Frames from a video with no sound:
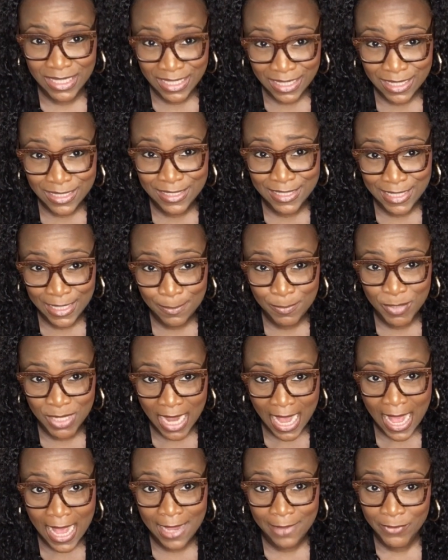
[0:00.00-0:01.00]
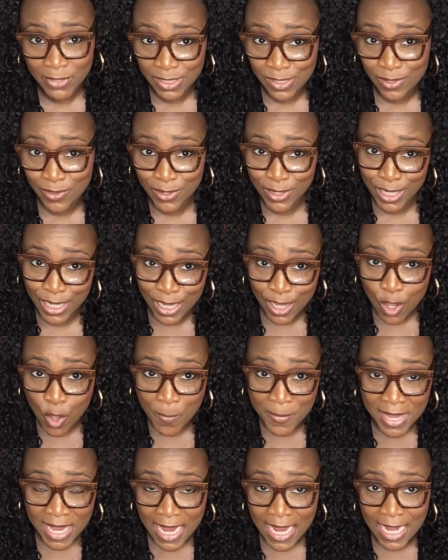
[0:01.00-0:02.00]
a deep dive into the nail
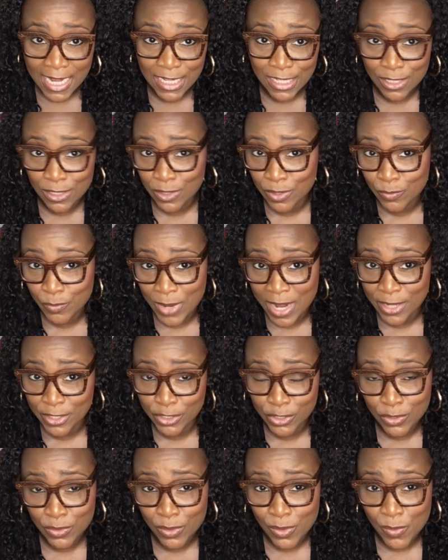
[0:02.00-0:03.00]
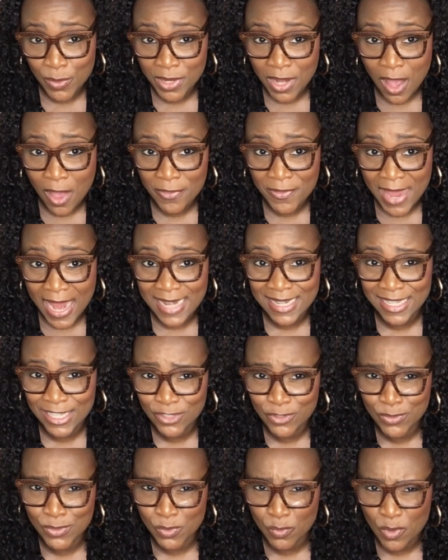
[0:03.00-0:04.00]
bed and around the cuticle and all that, and get
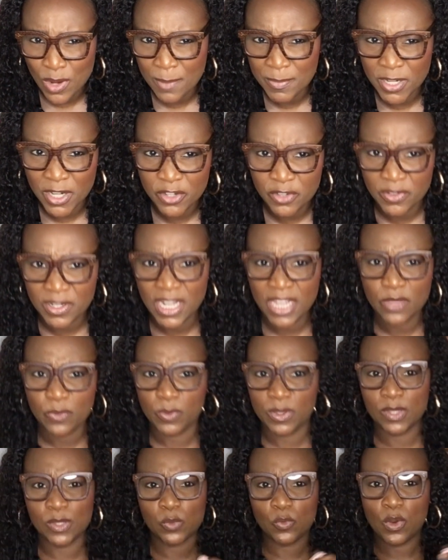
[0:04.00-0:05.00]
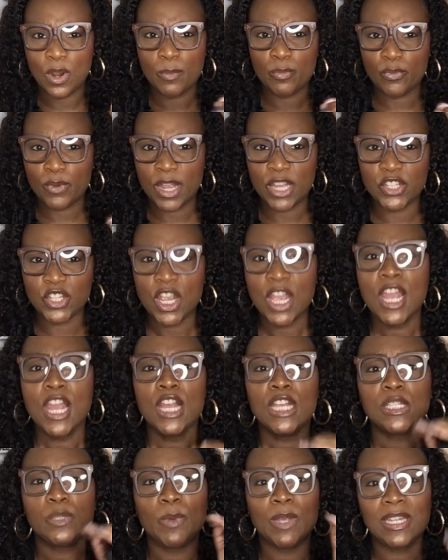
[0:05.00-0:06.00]
you scrubbed underneath with a scrub brush
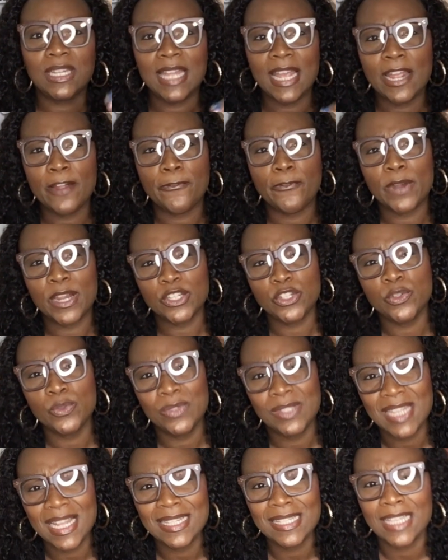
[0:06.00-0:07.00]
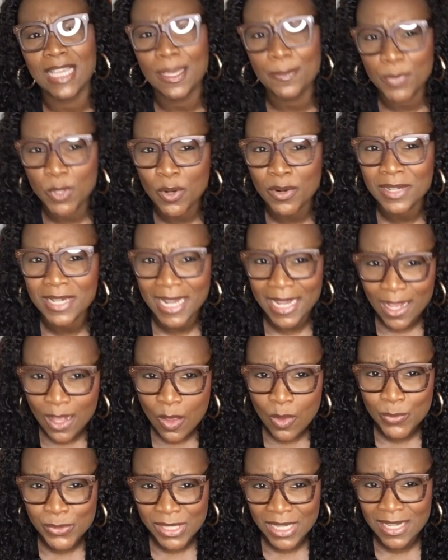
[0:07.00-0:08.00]
so we can lay a fresh new set to keep your
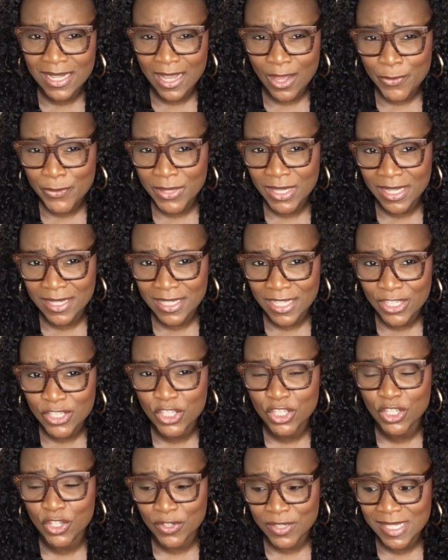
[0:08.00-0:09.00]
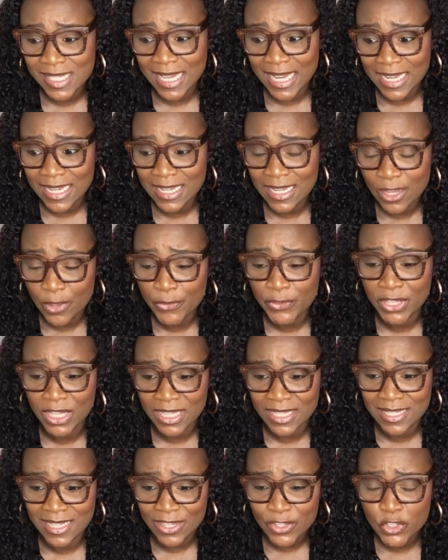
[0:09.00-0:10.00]
nails in healthy condition, your skin in healthy
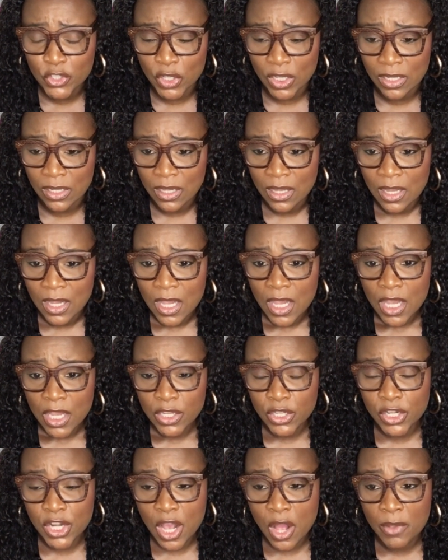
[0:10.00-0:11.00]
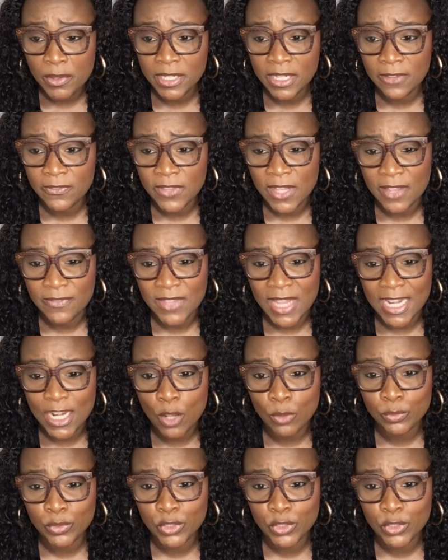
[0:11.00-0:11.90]
condition. You know, and if they don't